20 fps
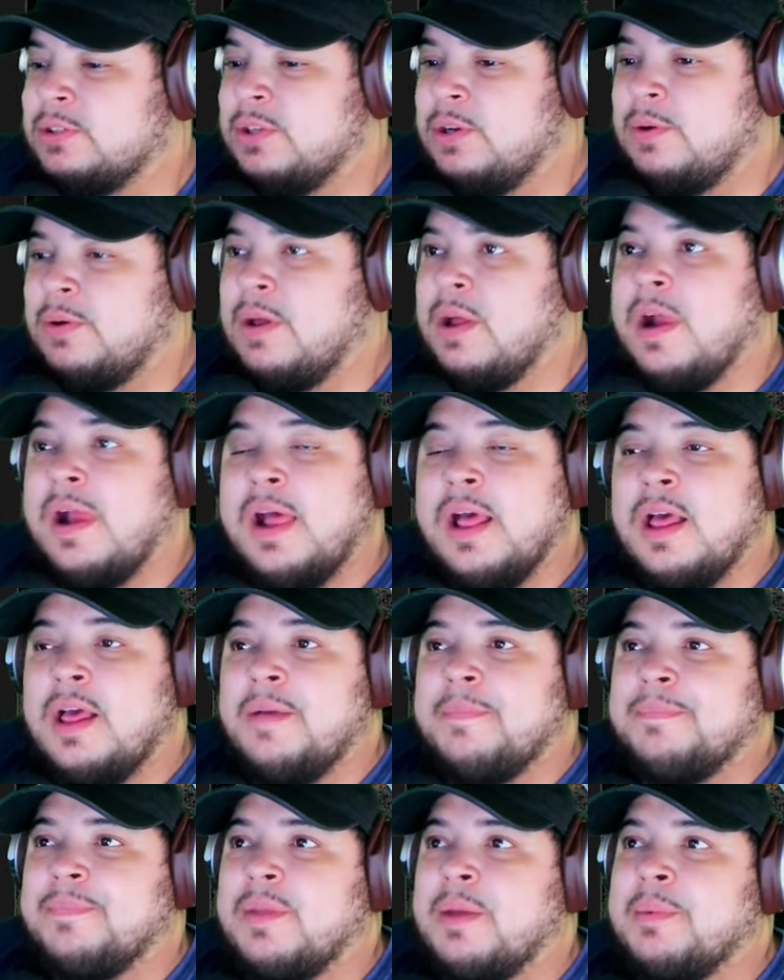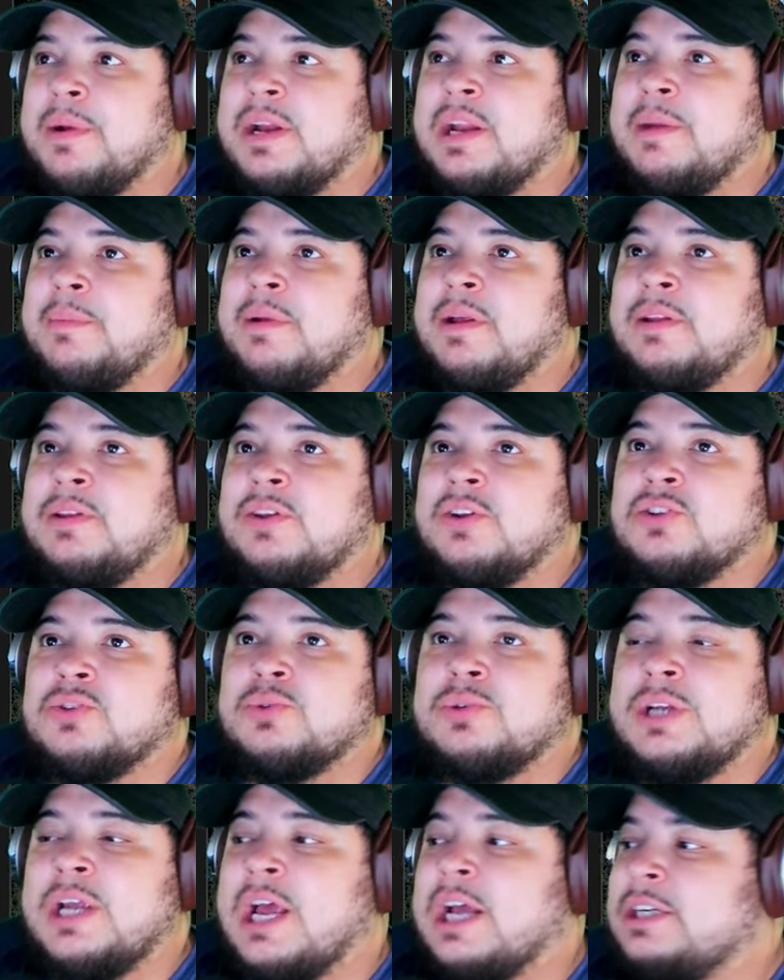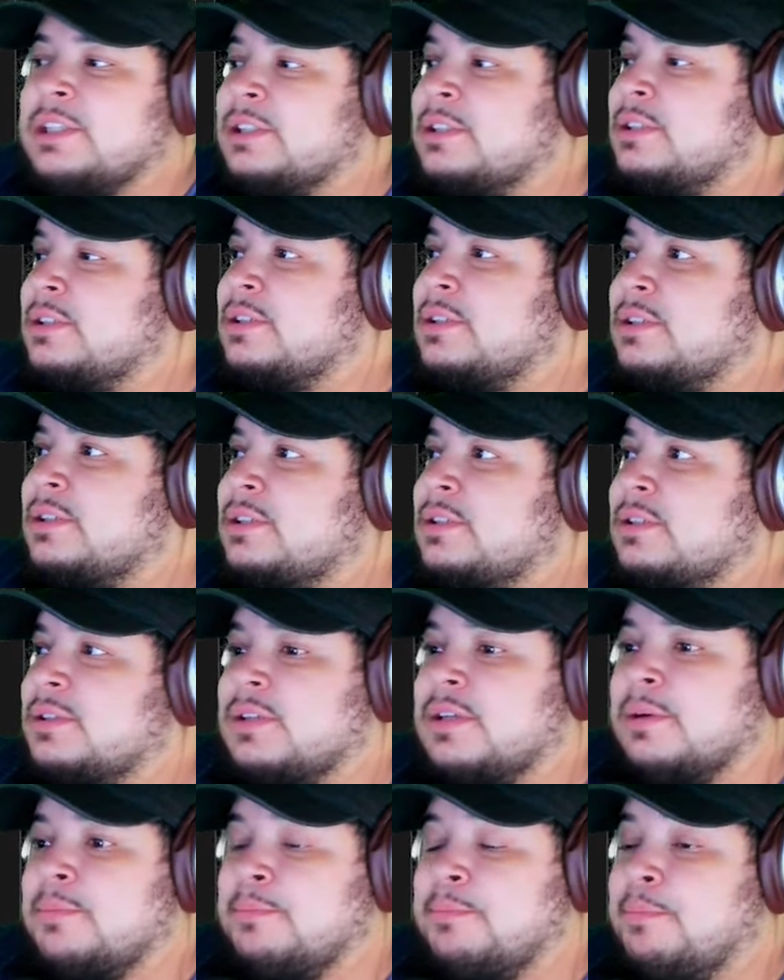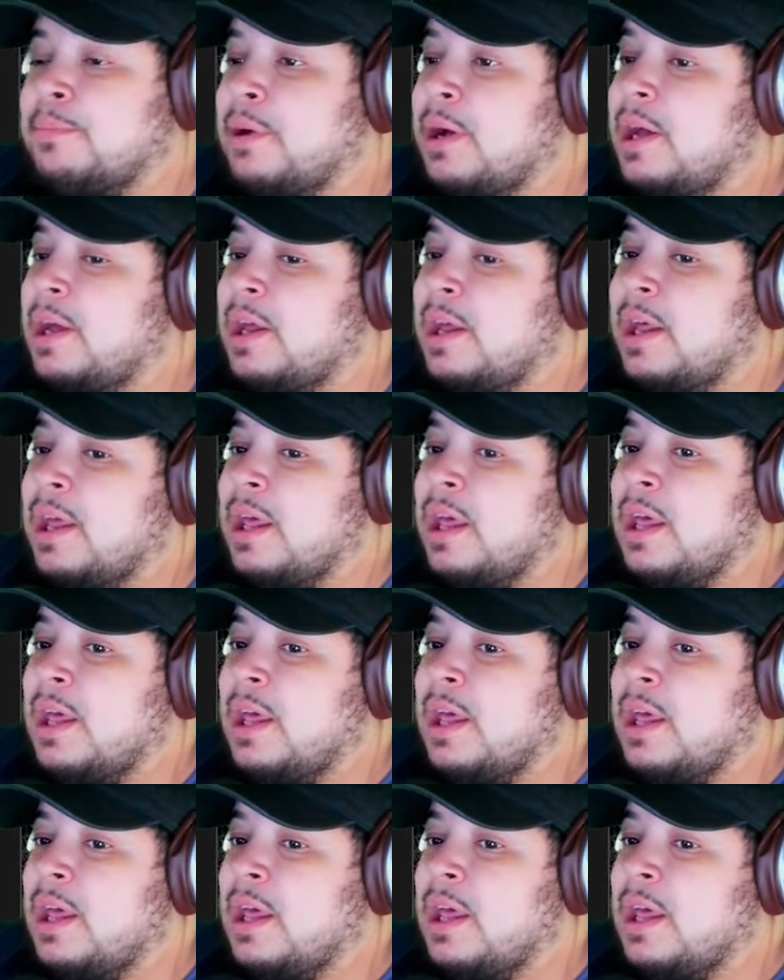So I'm gonna get into his reactions, but